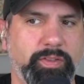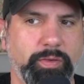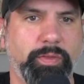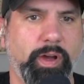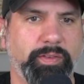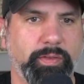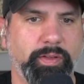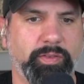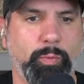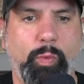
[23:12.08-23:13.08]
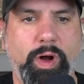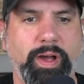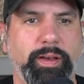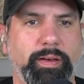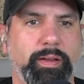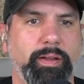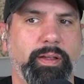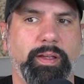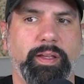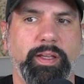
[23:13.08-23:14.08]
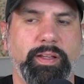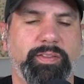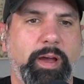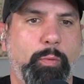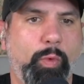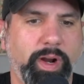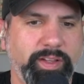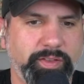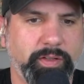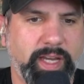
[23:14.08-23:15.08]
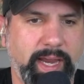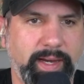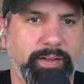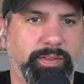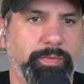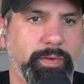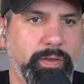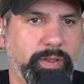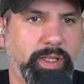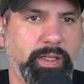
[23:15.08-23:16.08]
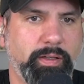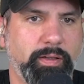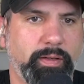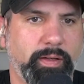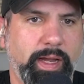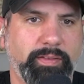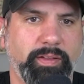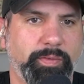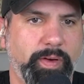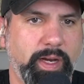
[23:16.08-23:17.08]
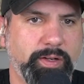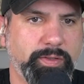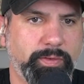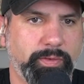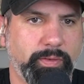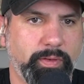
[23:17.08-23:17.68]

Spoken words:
2 thoughts on this. One is that what is your cadence for looking at these financials?